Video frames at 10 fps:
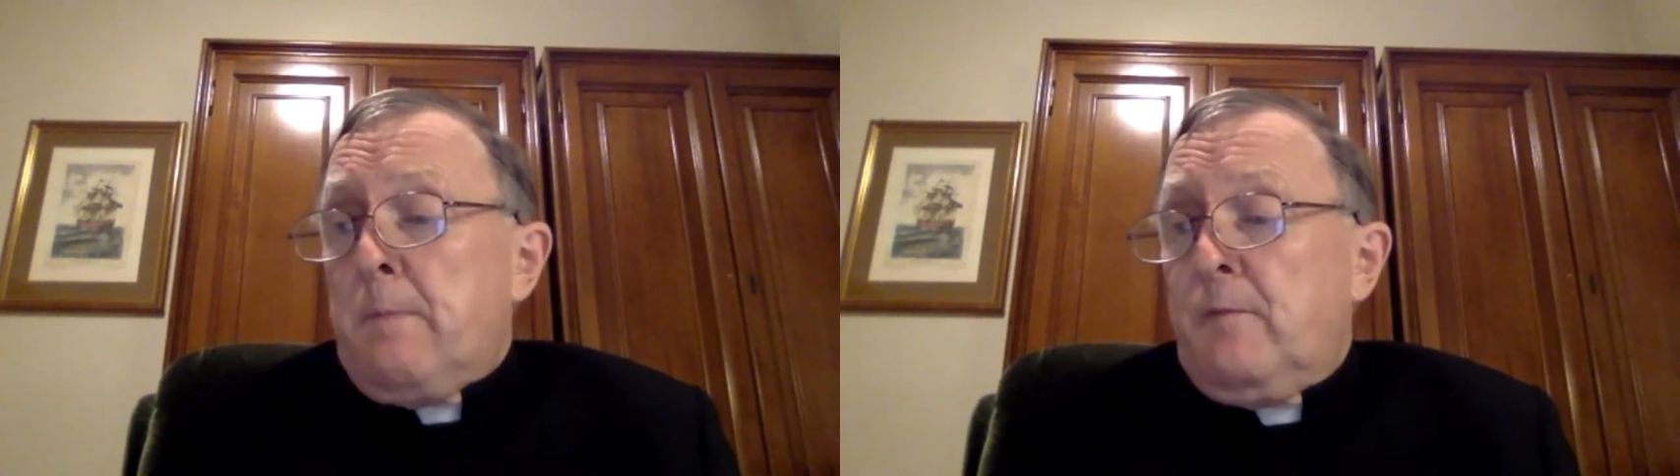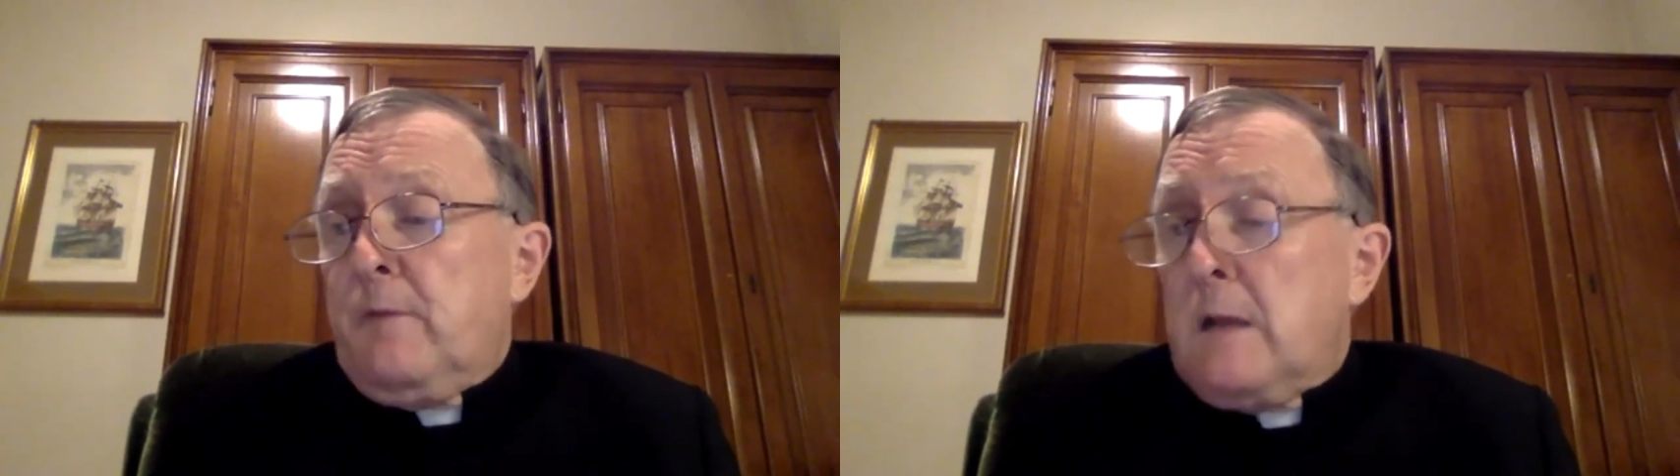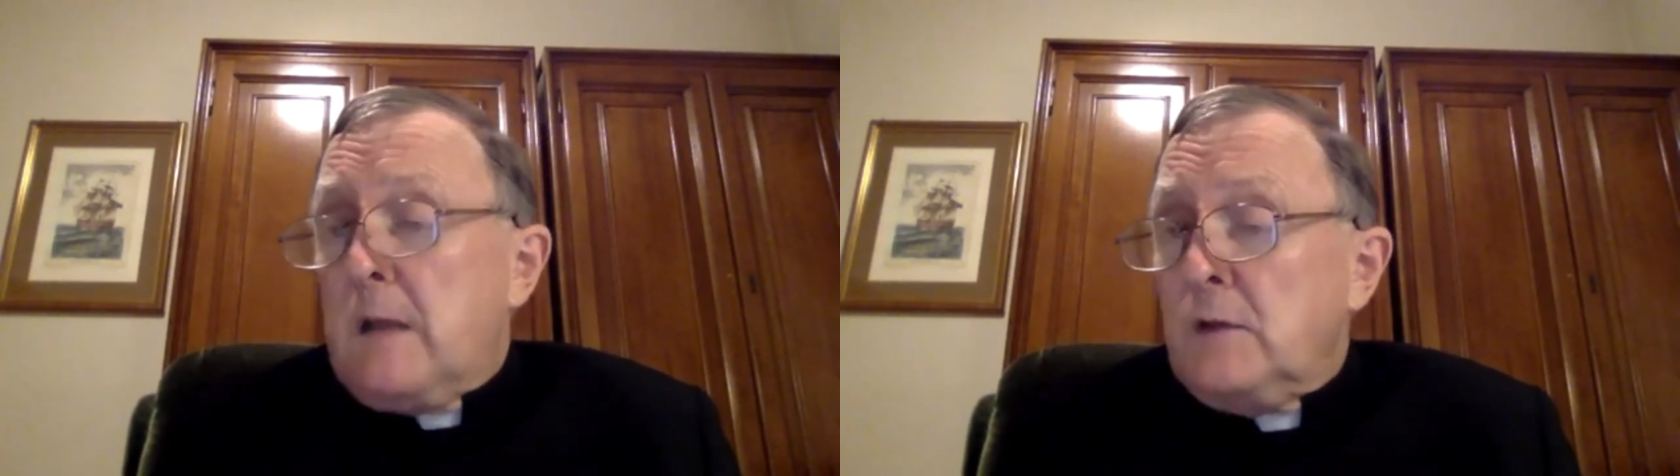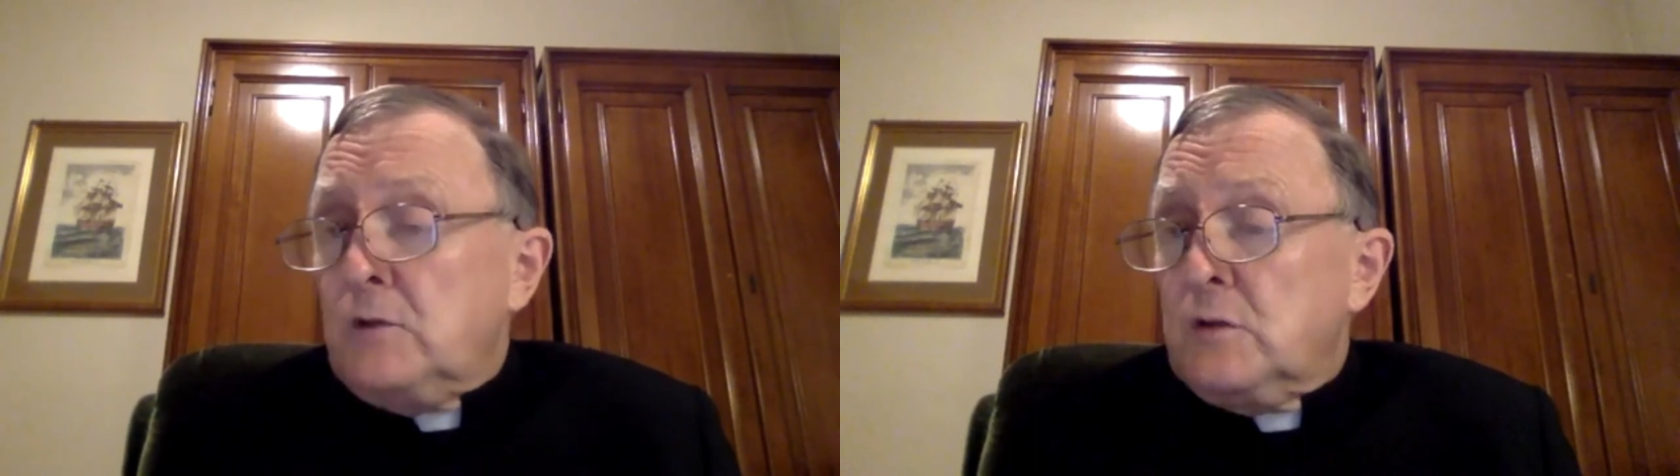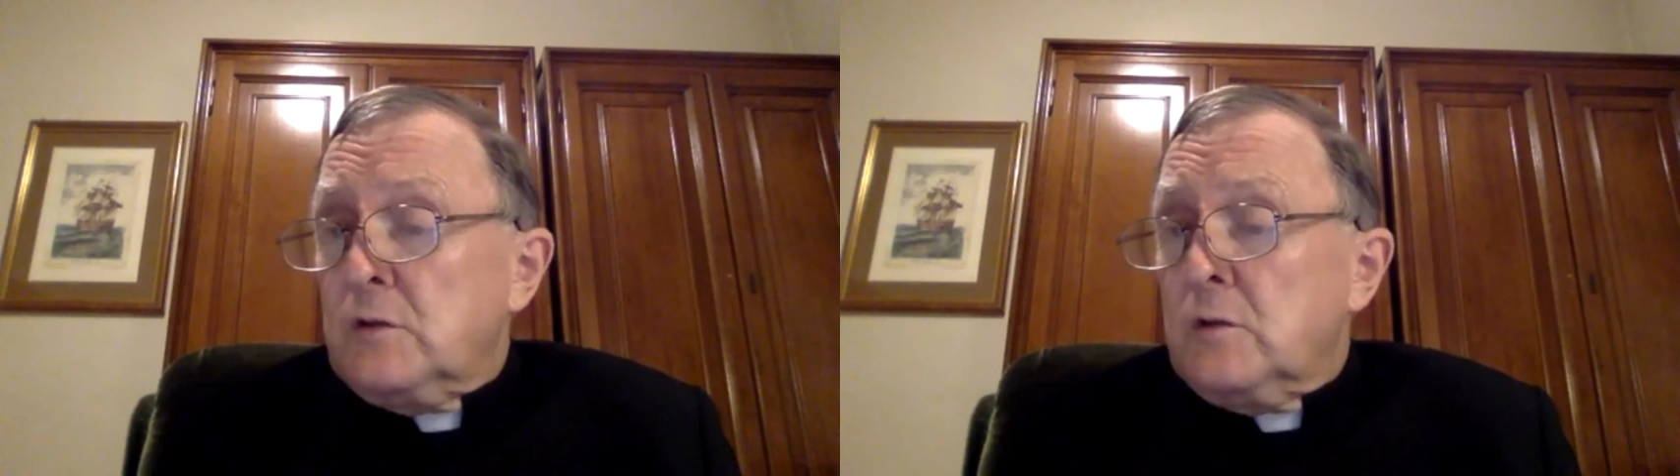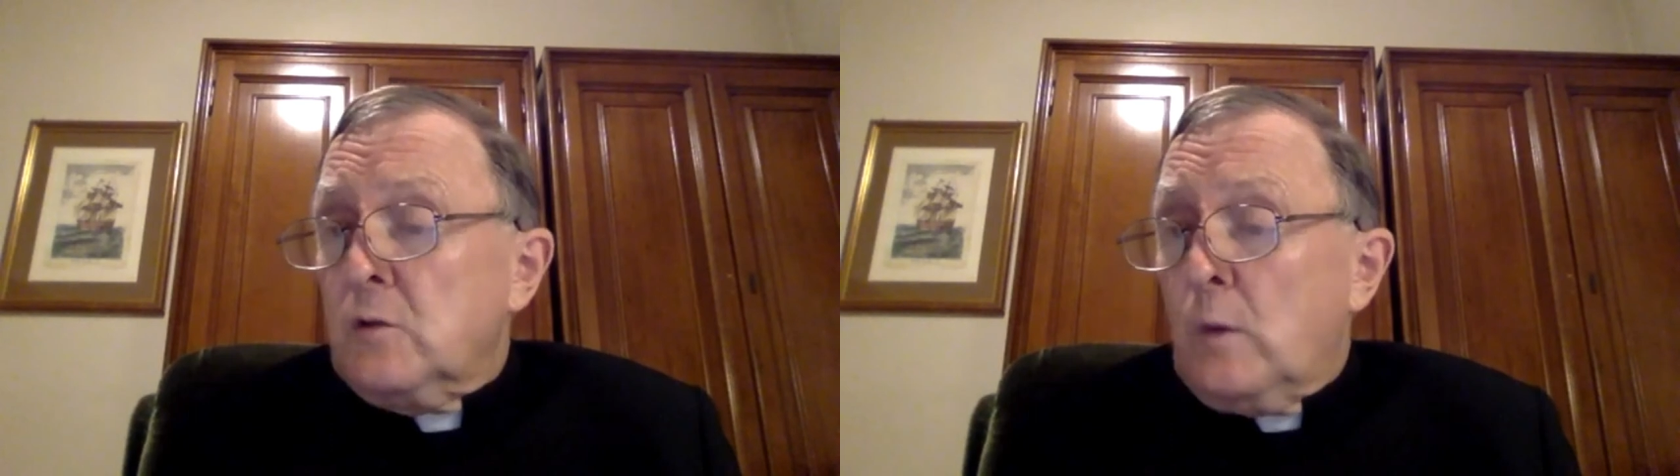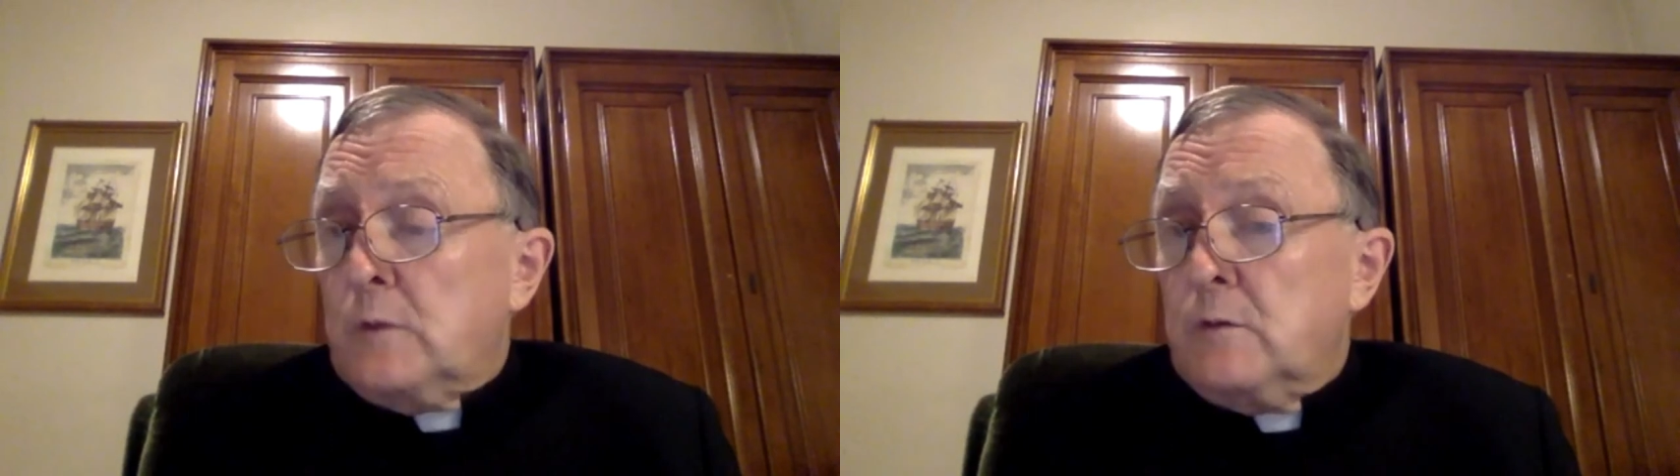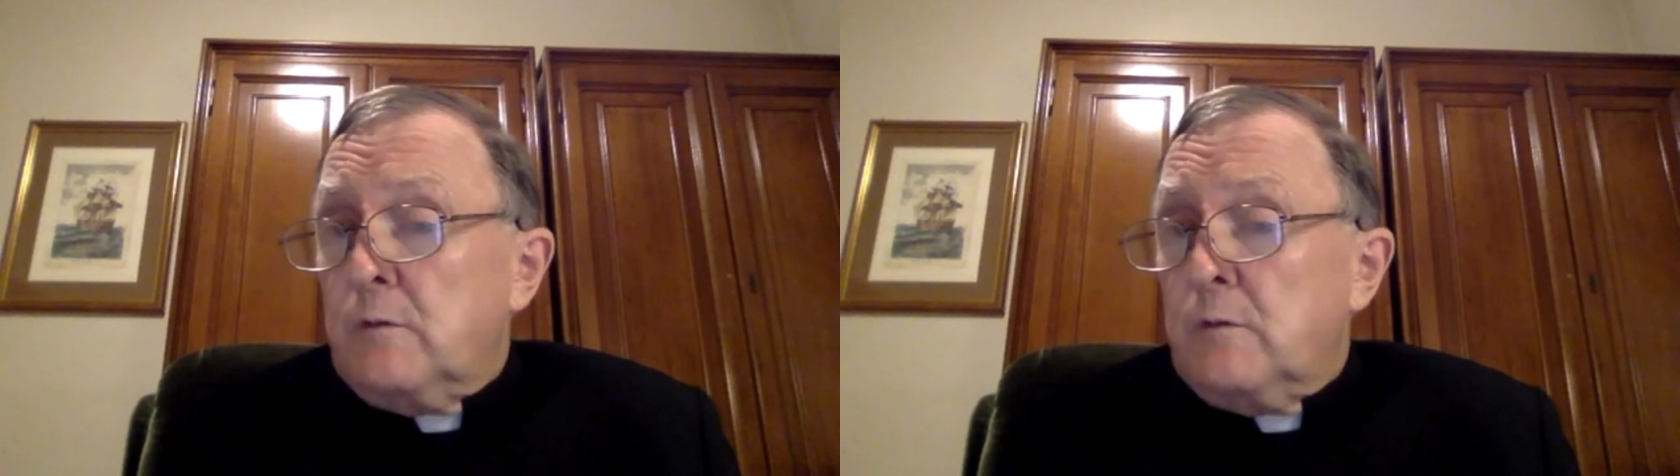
filiation which